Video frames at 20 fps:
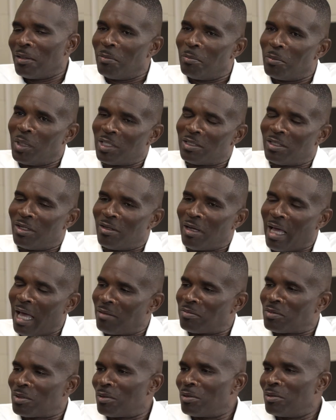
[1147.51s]
But
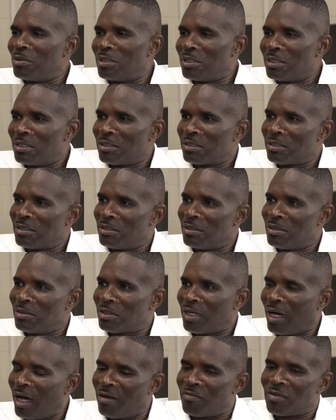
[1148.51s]
absolutely, you know,
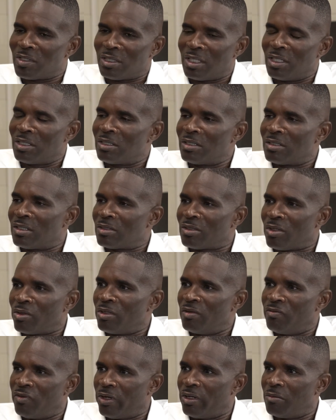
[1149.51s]
conversations are
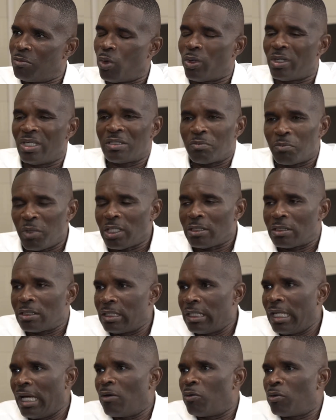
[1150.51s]
certainly very important, especially
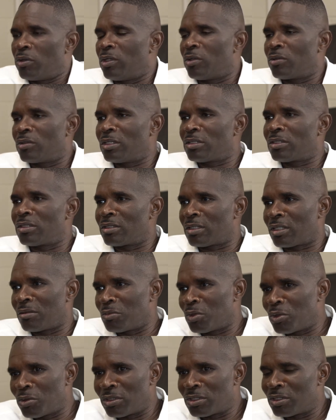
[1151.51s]
now. We know this is a
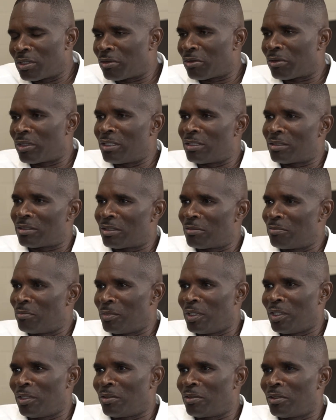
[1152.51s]
computer-generated,
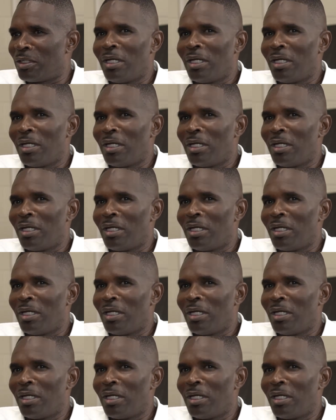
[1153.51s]
you know,